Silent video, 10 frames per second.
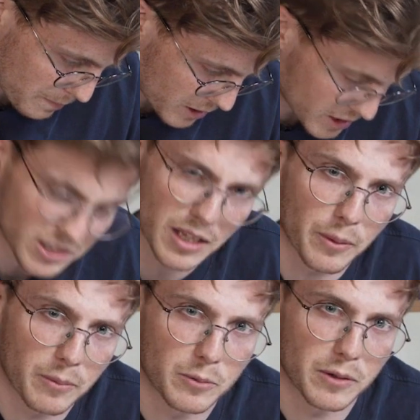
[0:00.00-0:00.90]
mice, they
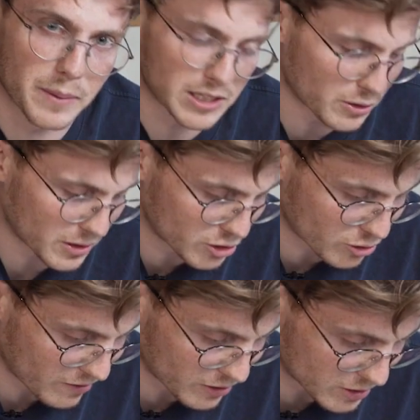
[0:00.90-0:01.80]
probably wouldn't be too
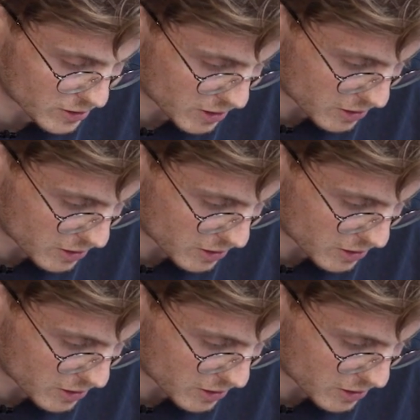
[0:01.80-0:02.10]
extravagant, you